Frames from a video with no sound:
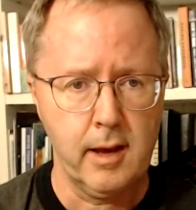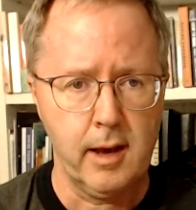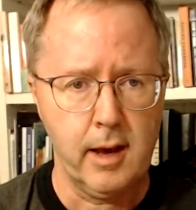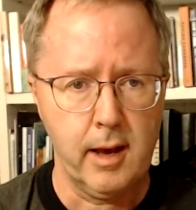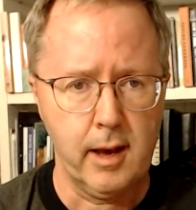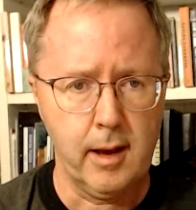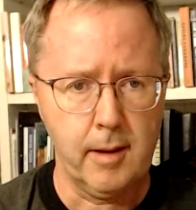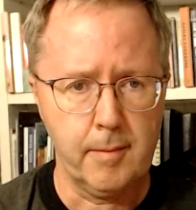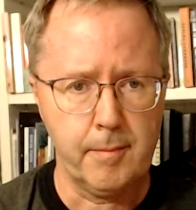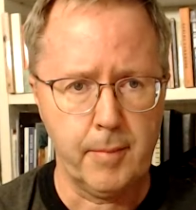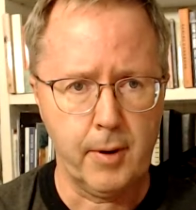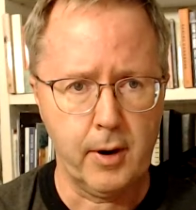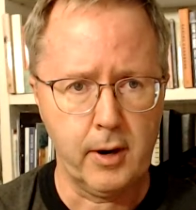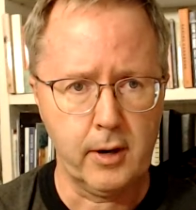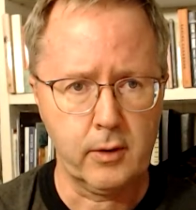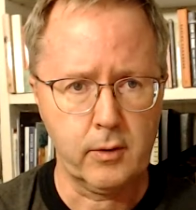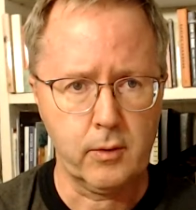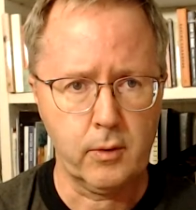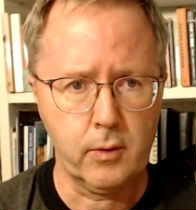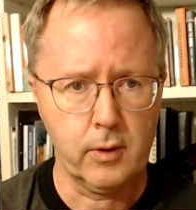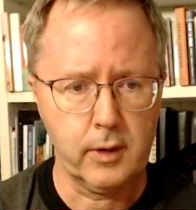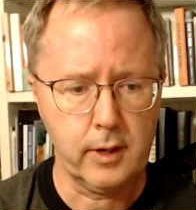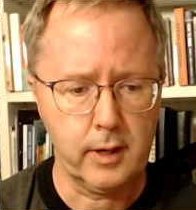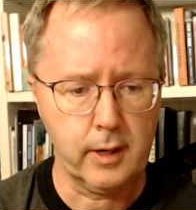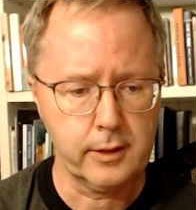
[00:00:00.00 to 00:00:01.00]
Bar
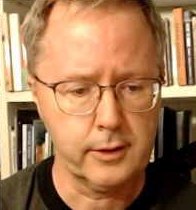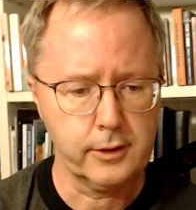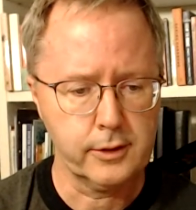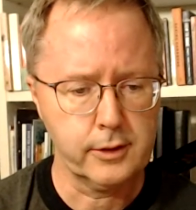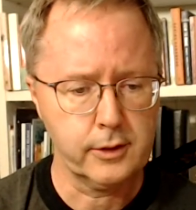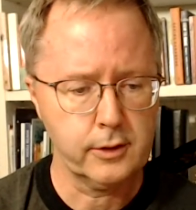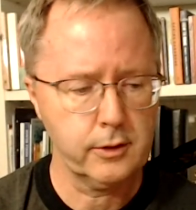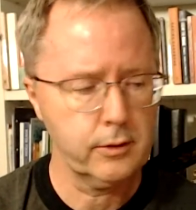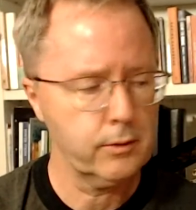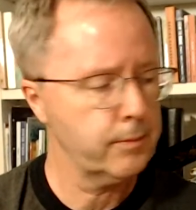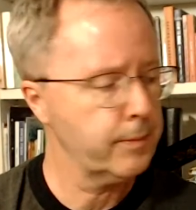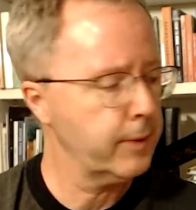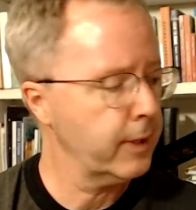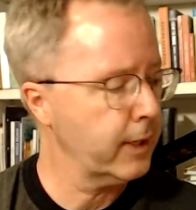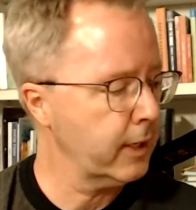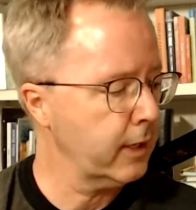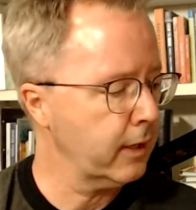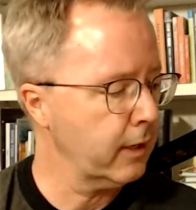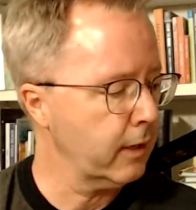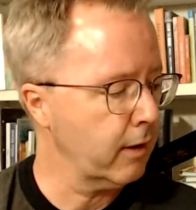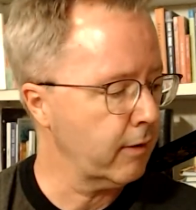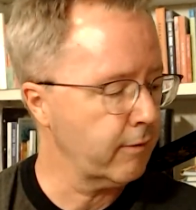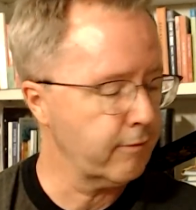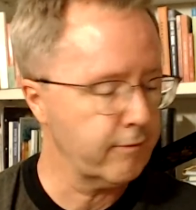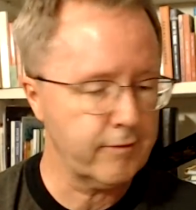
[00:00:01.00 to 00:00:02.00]
chord on 2,
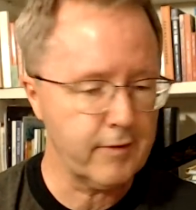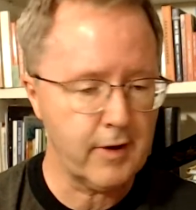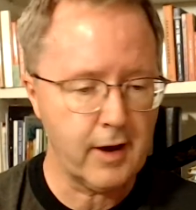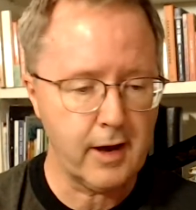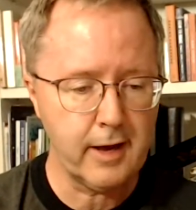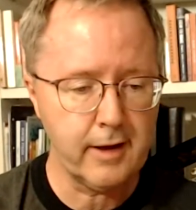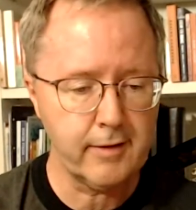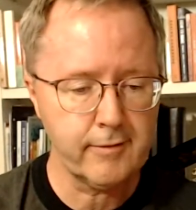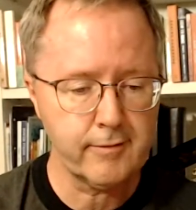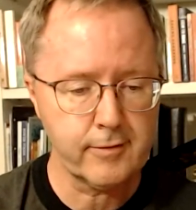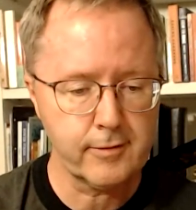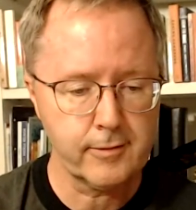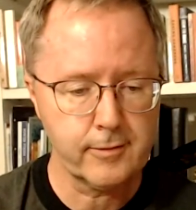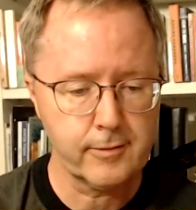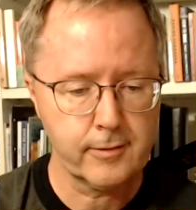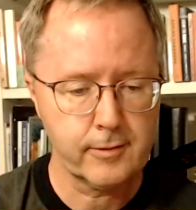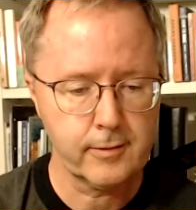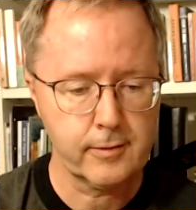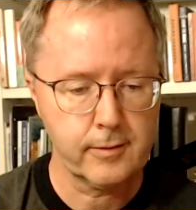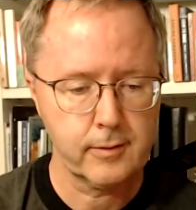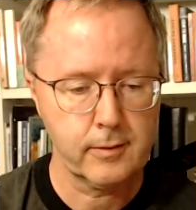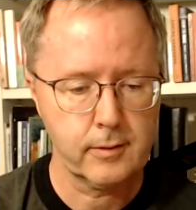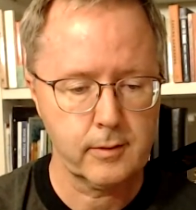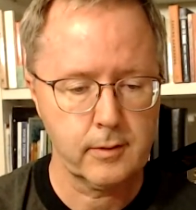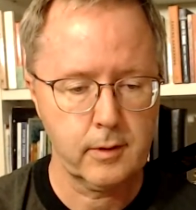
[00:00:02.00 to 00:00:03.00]
pinky on 5
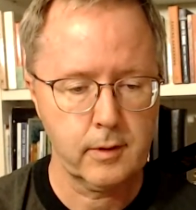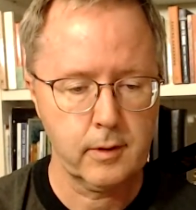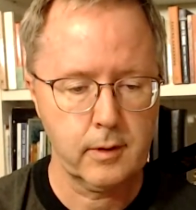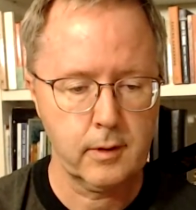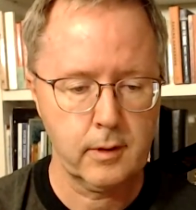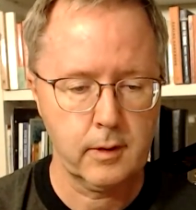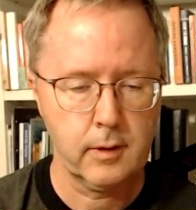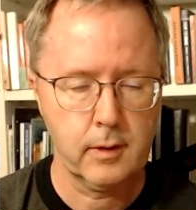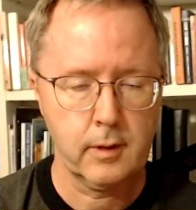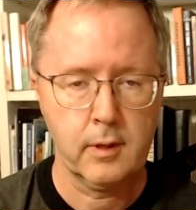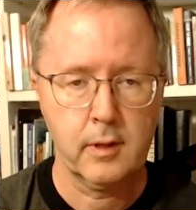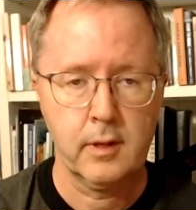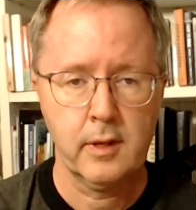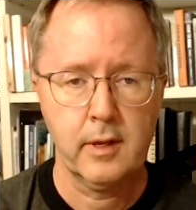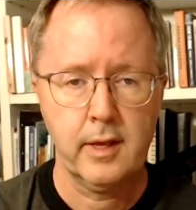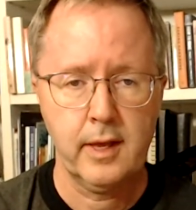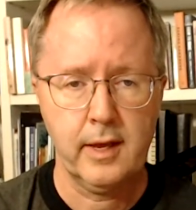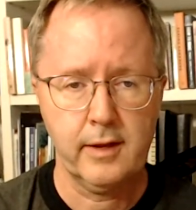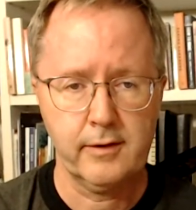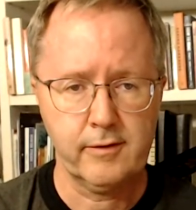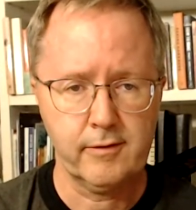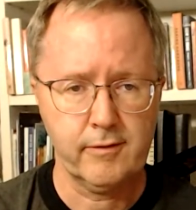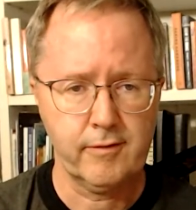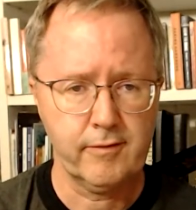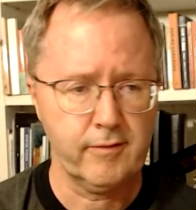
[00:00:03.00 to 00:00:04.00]

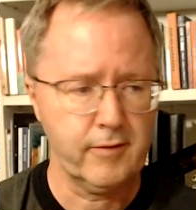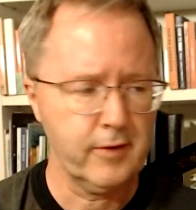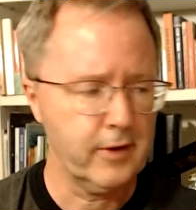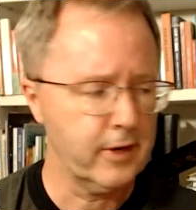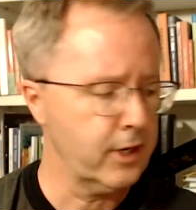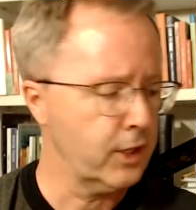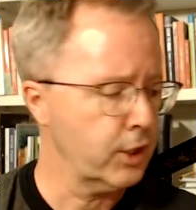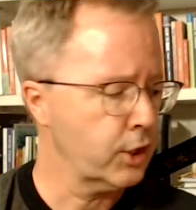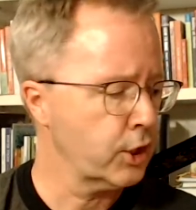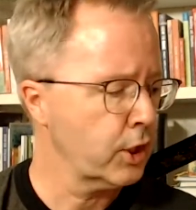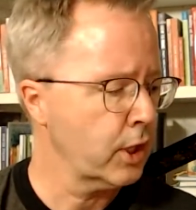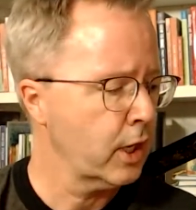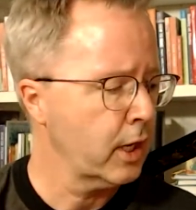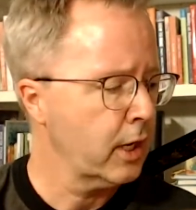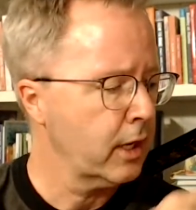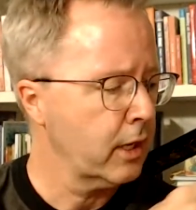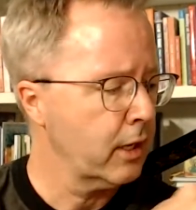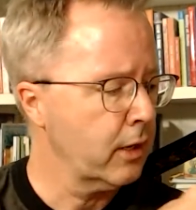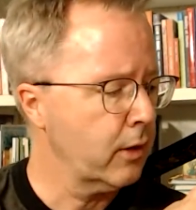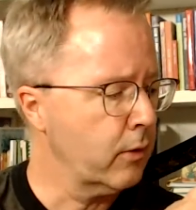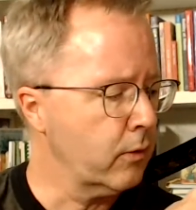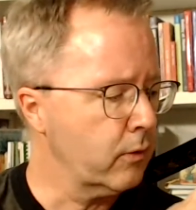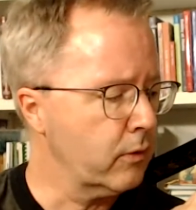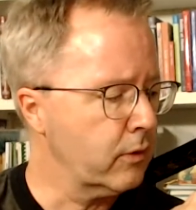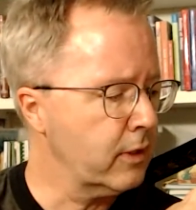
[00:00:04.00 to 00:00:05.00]
as a finish.
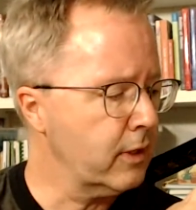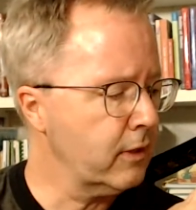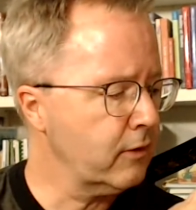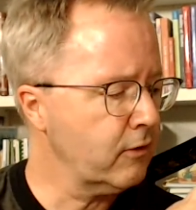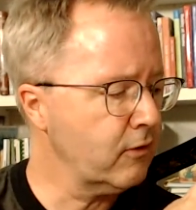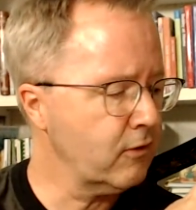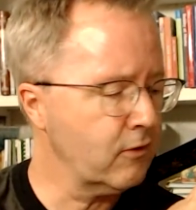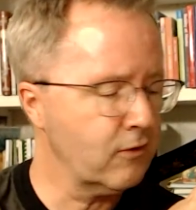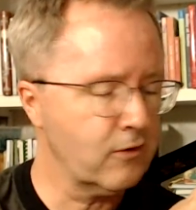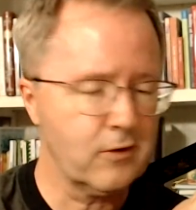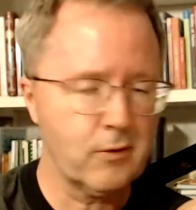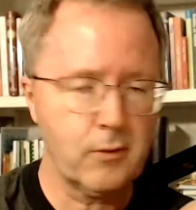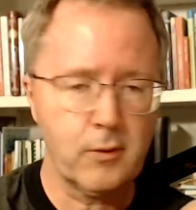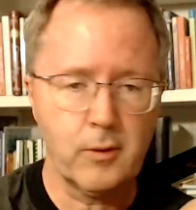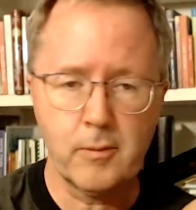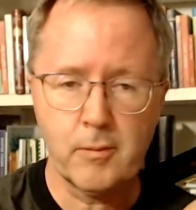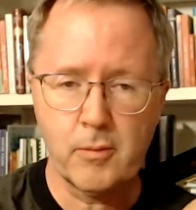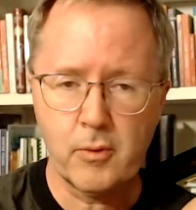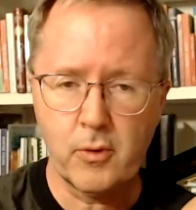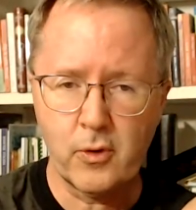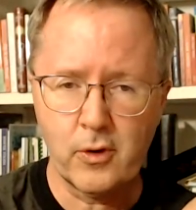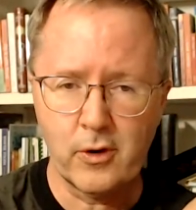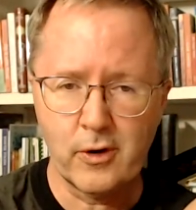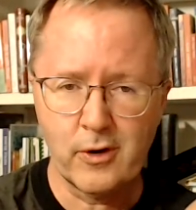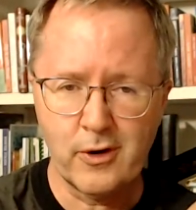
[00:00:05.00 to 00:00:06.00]
This is the
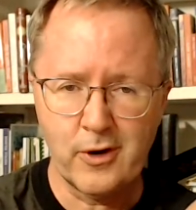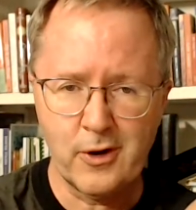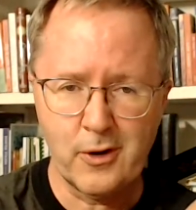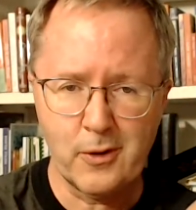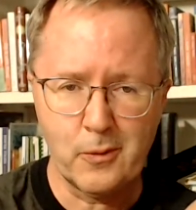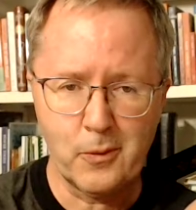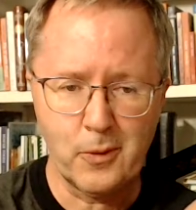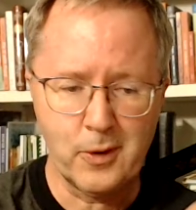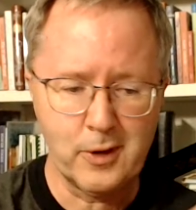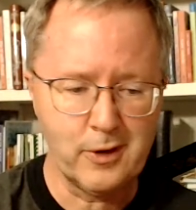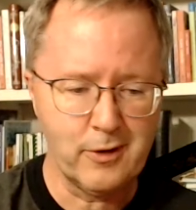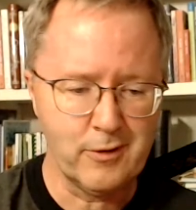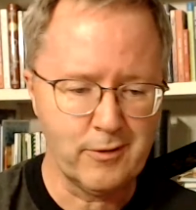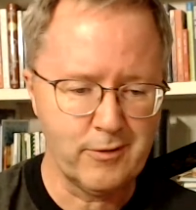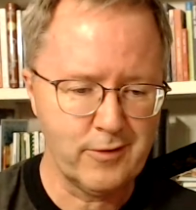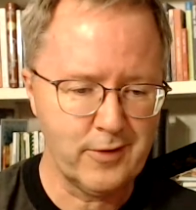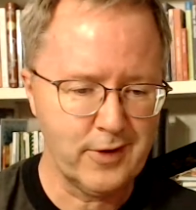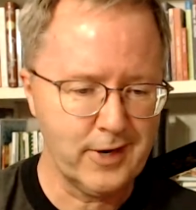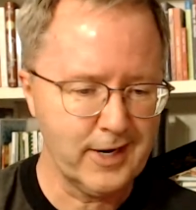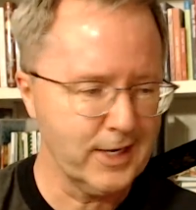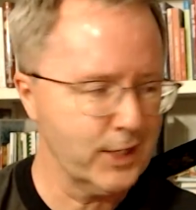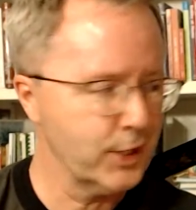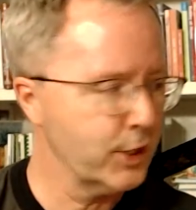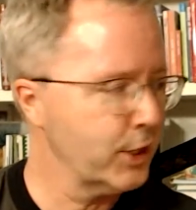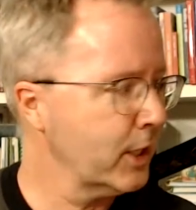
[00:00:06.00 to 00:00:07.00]
important note when you're
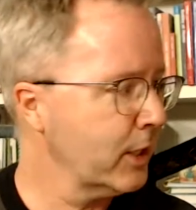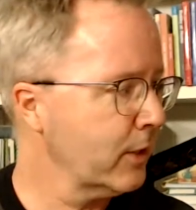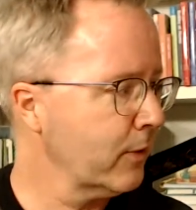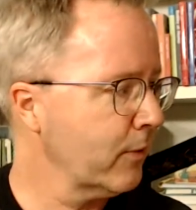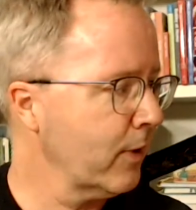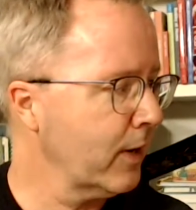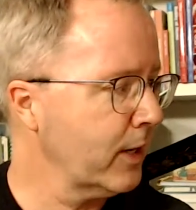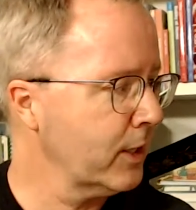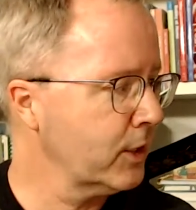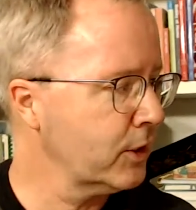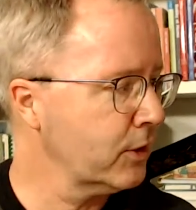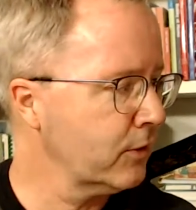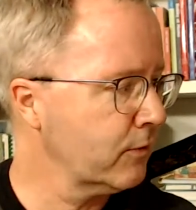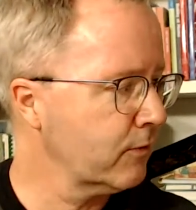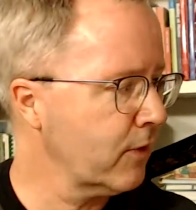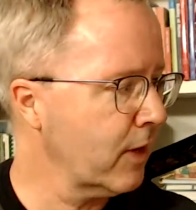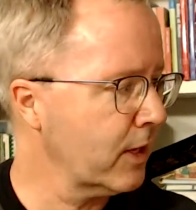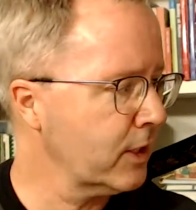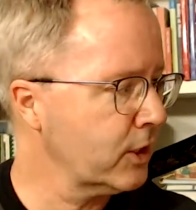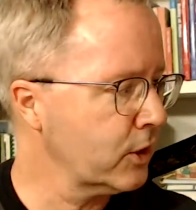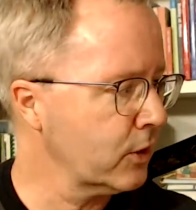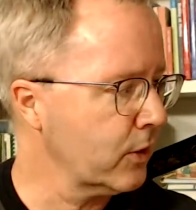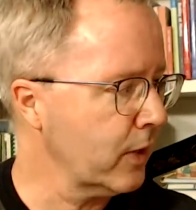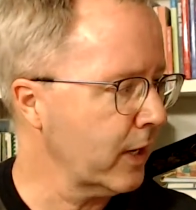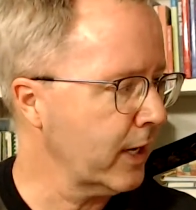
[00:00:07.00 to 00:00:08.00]
finishing, right? You've
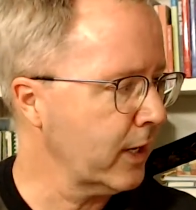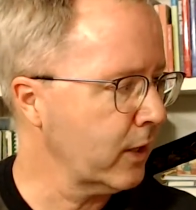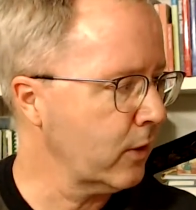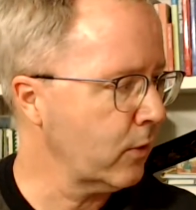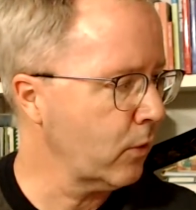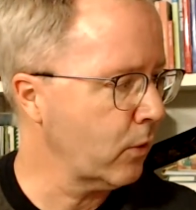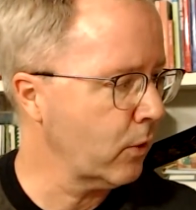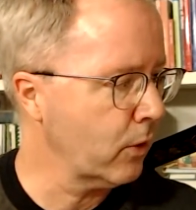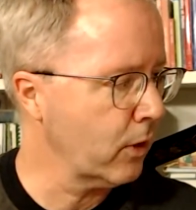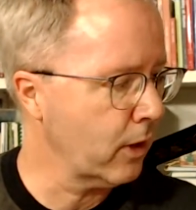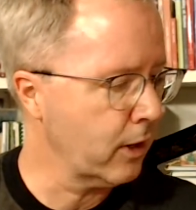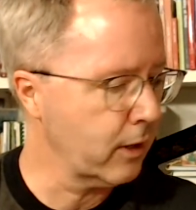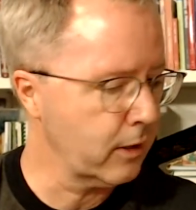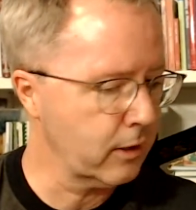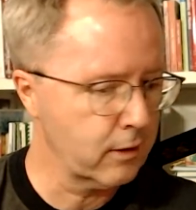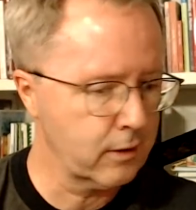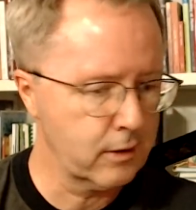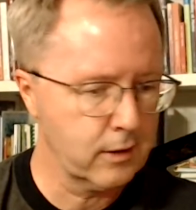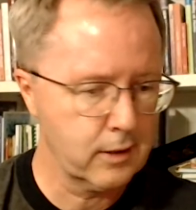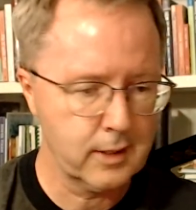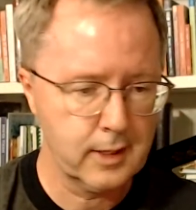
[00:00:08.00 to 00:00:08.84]
got your A chord on.